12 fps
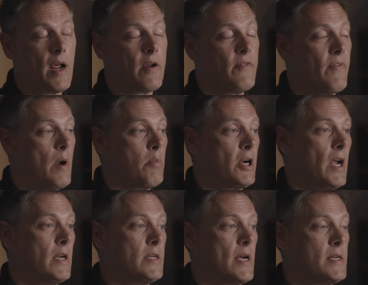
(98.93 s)
how you
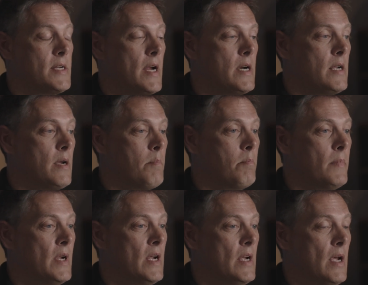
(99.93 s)
fabricate titanium
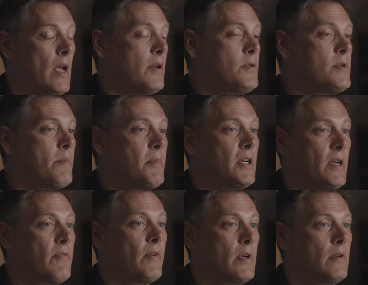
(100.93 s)
and do something
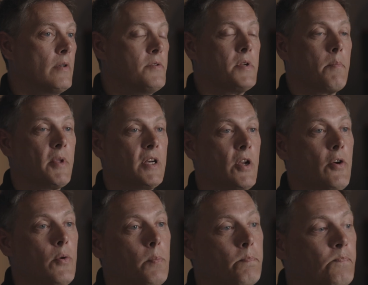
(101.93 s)
different, do something
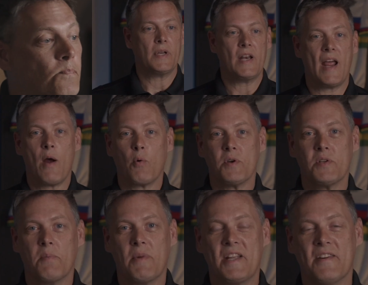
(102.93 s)
new. But now we're
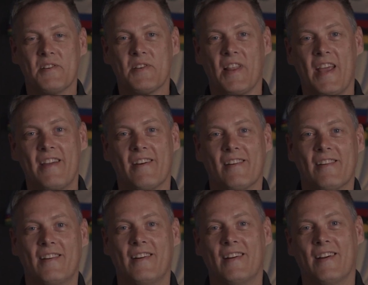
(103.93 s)
so many years later,
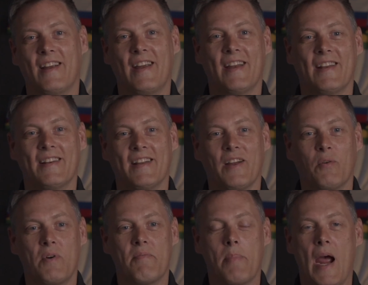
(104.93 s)
and
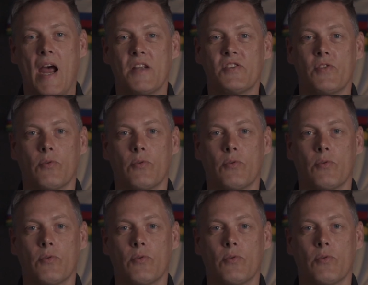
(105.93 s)
we've passed